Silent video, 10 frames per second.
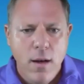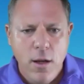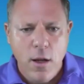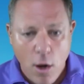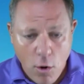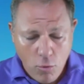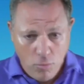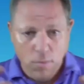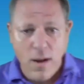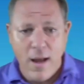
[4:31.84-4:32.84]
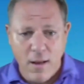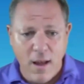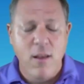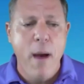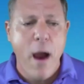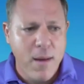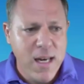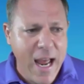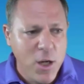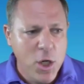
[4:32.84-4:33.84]
you know,
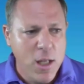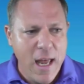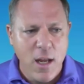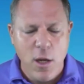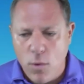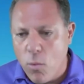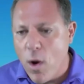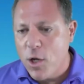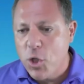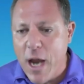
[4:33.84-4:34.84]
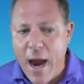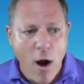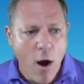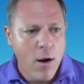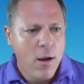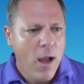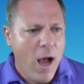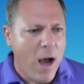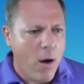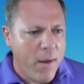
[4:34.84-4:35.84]
experimentation that you would want to share
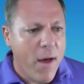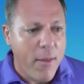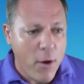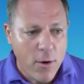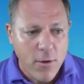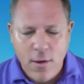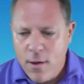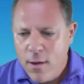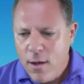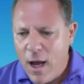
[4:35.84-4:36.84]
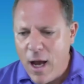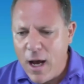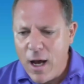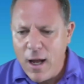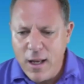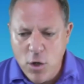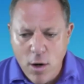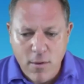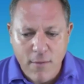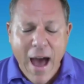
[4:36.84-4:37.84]
uh, with others uh, in
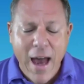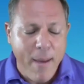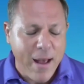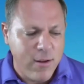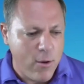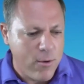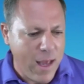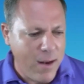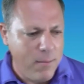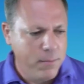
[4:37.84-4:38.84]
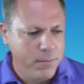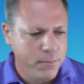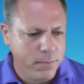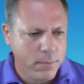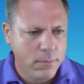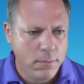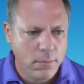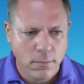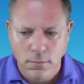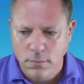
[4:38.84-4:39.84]
terms of how to best use it?
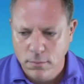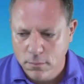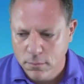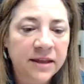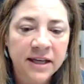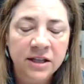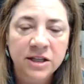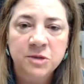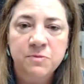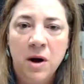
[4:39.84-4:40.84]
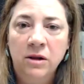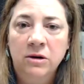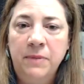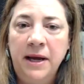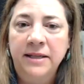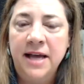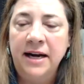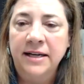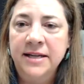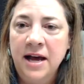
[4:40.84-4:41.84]
Um, think smaller bites
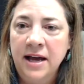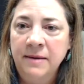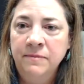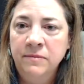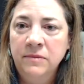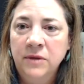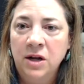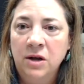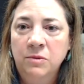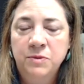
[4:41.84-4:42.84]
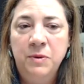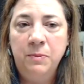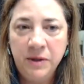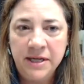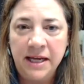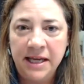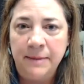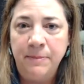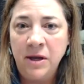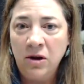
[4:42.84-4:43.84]
at a time. You know, take
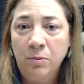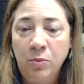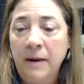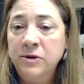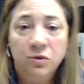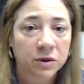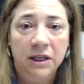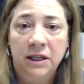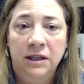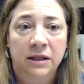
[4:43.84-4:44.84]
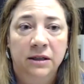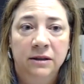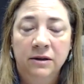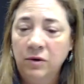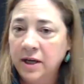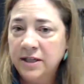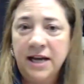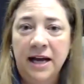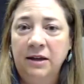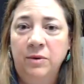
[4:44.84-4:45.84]
keeping your prompts really clear
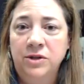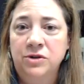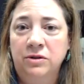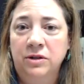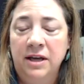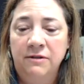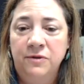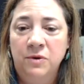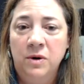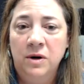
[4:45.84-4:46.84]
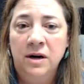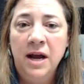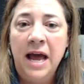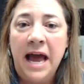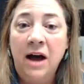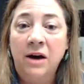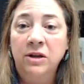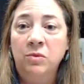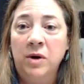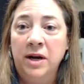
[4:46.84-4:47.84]
exactly what you're looking for, how
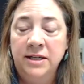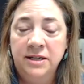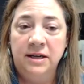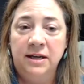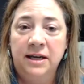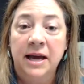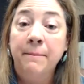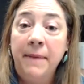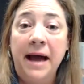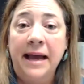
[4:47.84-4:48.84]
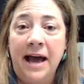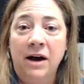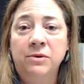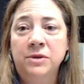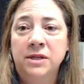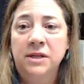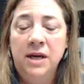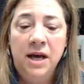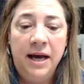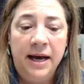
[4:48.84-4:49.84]
you want it to come back out,
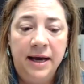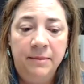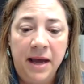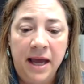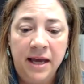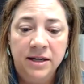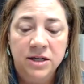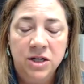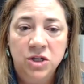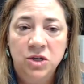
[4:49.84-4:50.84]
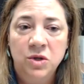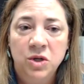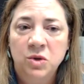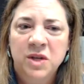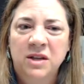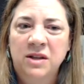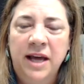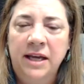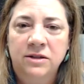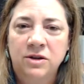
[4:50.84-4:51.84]
um, and do, using
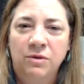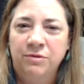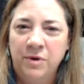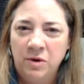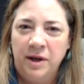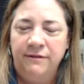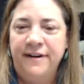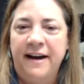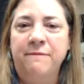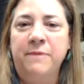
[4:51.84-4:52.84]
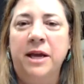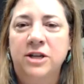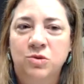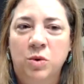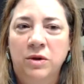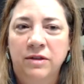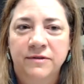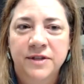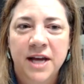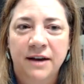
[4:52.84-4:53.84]
like don't throw in five pages worth
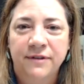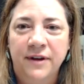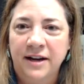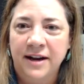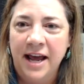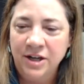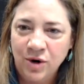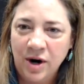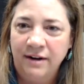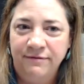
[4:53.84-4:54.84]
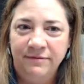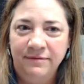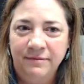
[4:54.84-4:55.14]
of stuff and and try to